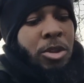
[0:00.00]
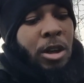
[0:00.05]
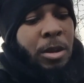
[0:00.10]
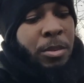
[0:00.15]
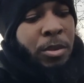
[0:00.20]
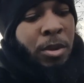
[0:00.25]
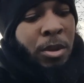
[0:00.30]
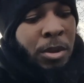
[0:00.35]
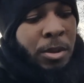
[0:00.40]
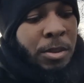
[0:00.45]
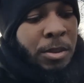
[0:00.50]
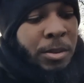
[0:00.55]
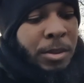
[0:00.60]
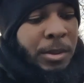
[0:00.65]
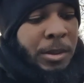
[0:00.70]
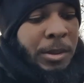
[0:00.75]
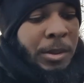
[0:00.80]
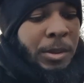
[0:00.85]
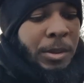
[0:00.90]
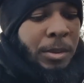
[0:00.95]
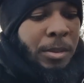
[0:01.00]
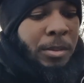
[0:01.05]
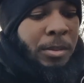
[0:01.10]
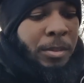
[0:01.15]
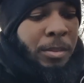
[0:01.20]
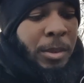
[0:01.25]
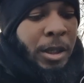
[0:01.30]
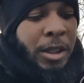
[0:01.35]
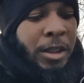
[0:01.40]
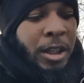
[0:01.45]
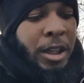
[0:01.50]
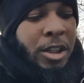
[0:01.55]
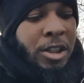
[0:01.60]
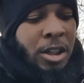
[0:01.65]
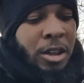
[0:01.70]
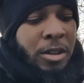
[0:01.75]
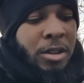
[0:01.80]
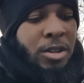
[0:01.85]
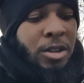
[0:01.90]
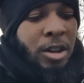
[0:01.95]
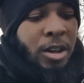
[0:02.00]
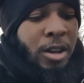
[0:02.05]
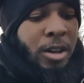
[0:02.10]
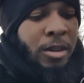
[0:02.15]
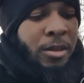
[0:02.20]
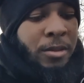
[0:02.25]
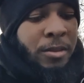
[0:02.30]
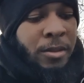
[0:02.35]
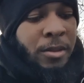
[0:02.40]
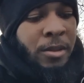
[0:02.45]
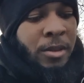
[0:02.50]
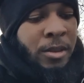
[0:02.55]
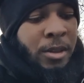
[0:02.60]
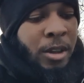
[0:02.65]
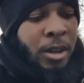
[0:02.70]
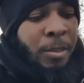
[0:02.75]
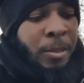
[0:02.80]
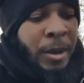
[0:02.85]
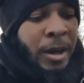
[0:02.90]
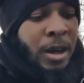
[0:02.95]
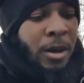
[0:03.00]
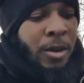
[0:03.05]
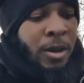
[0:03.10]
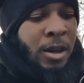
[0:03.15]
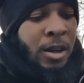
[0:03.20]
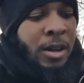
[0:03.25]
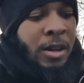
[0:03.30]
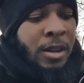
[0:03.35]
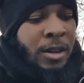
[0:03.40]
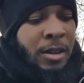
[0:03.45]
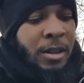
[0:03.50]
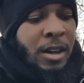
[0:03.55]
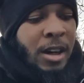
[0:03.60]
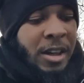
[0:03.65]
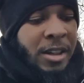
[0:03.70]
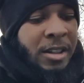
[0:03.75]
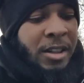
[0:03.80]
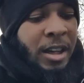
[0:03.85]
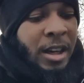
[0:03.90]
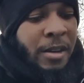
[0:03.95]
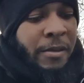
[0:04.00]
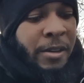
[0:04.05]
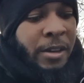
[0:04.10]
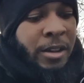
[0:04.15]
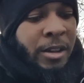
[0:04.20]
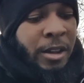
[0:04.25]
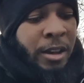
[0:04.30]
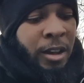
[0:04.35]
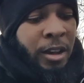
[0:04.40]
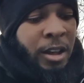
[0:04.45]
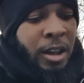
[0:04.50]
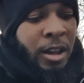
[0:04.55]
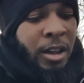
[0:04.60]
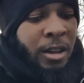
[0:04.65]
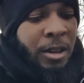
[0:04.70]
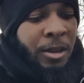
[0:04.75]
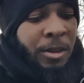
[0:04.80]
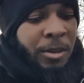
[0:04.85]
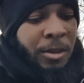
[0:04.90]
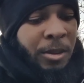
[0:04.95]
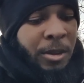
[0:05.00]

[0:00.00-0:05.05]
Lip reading: trouble. But they shall serve their power and David their king,